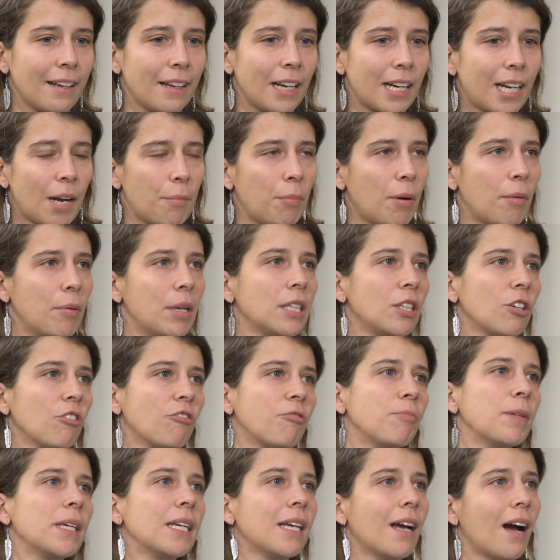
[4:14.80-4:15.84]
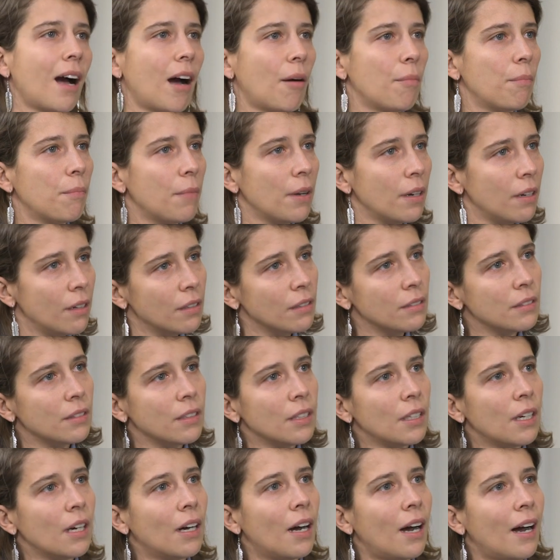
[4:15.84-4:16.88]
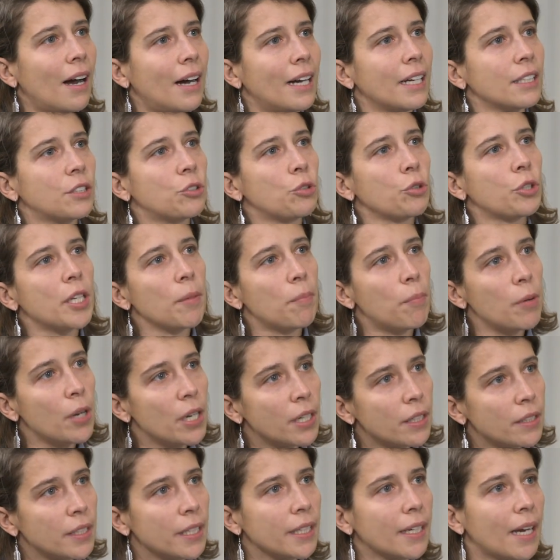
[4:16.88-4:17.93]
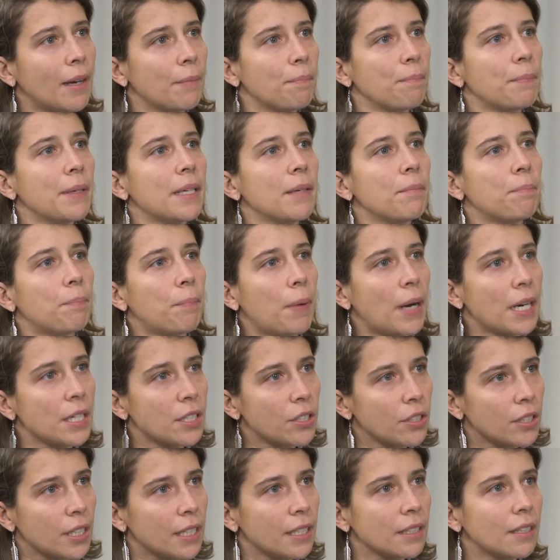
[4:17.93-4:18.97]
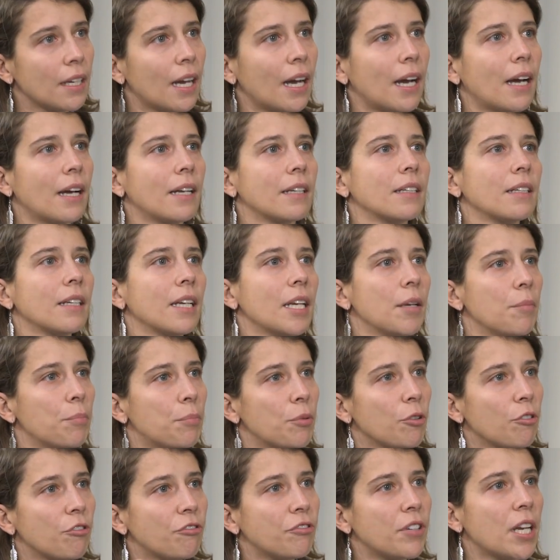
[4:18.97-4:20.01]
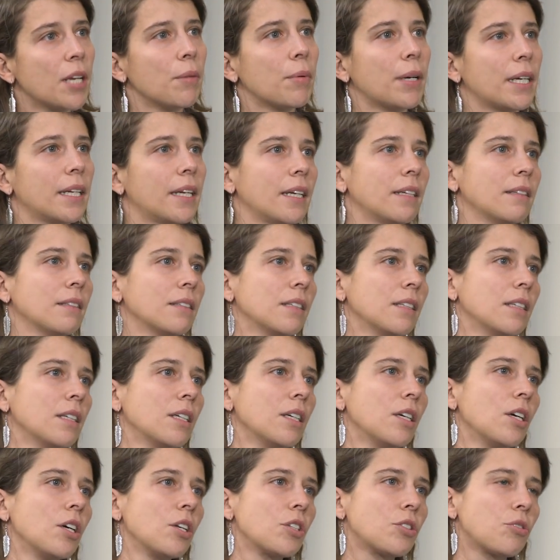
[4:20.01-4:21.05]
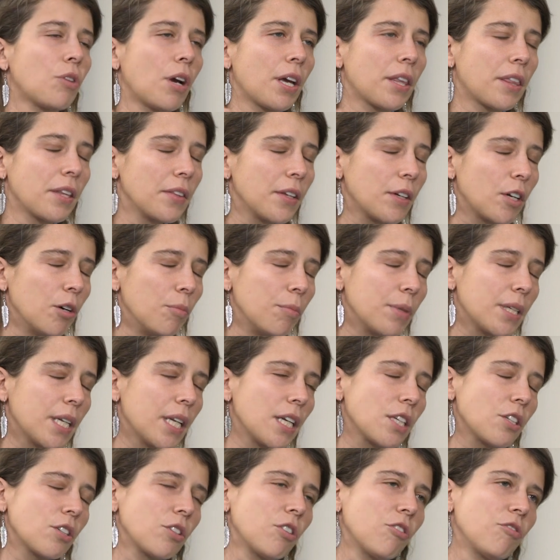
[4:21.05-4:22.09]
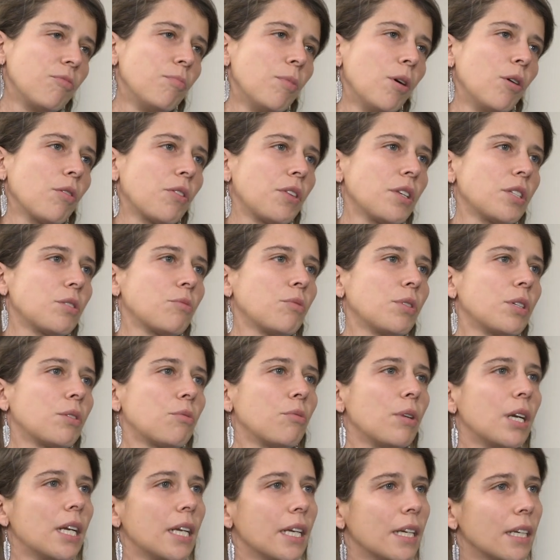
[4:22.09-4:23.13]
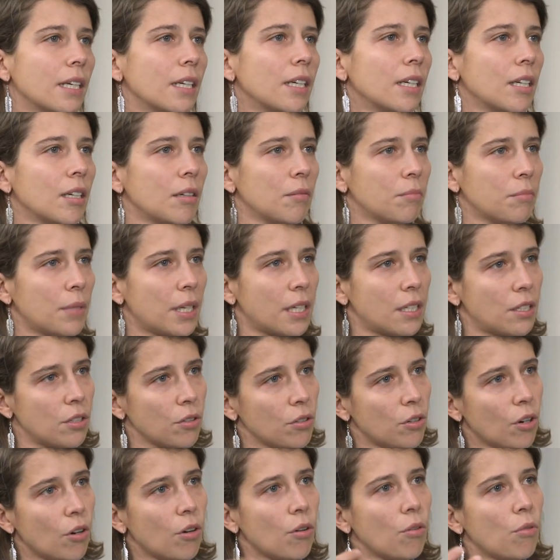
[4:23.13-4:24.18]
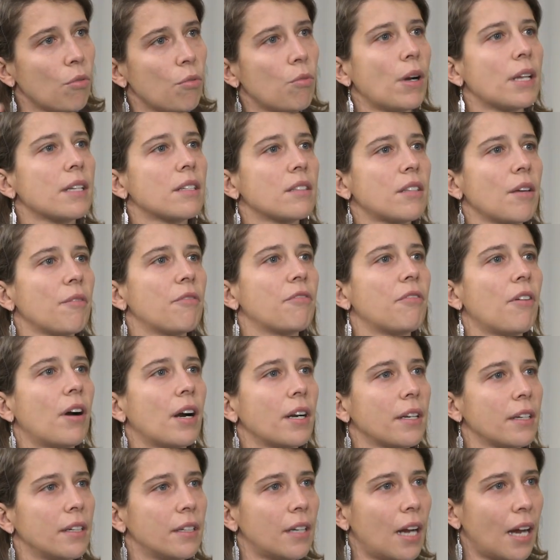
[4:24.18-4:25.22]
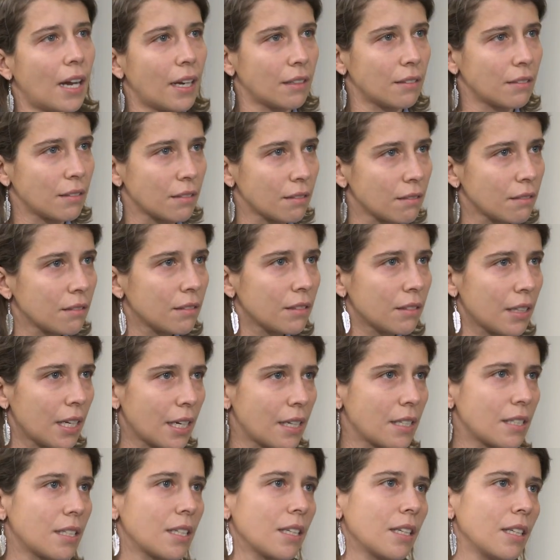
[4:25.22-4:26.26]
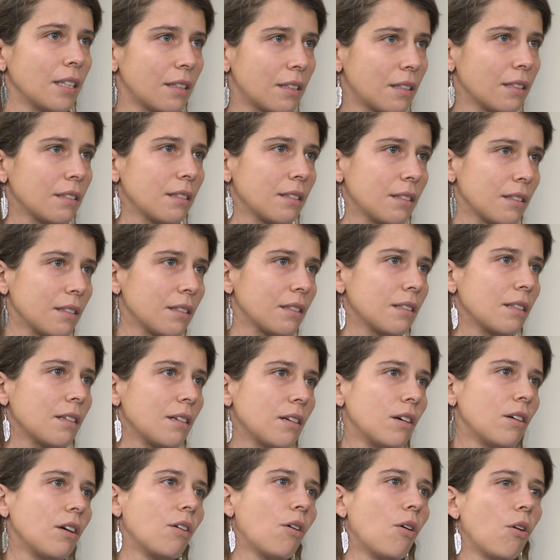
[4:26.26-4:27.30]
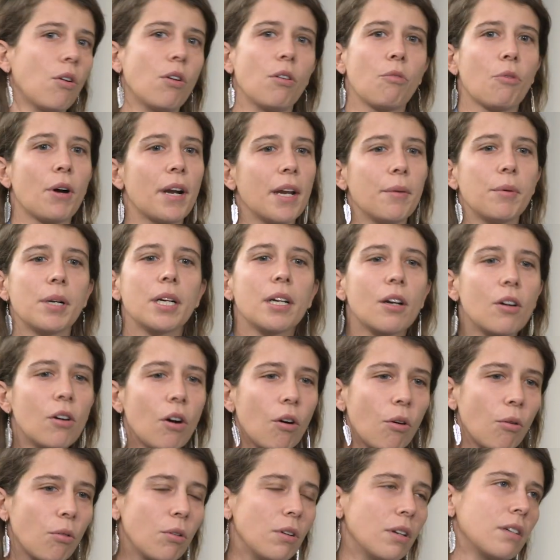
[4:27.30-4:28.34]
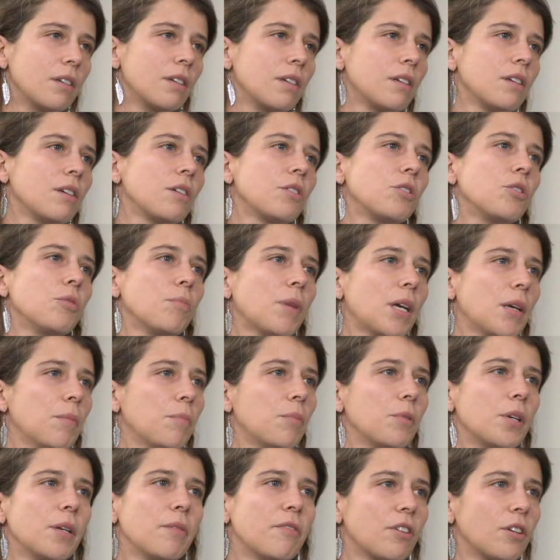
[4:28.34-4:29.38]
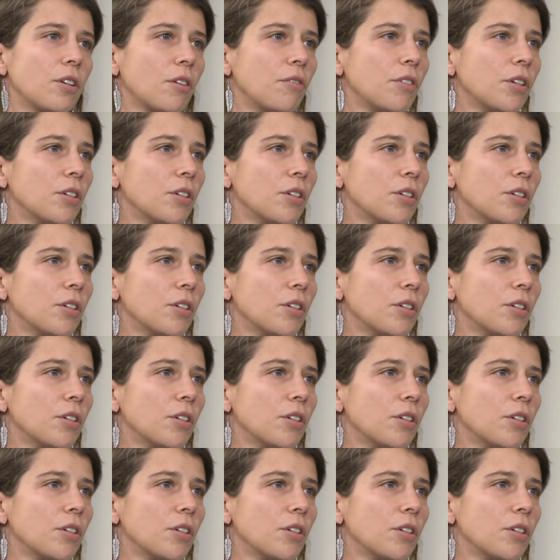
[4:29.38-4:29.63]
capability of being humble, to keep learning and be passionate and improve day by day. So I think the combination of both is what really makes you go one step further and exceed whatever goal you may put in front of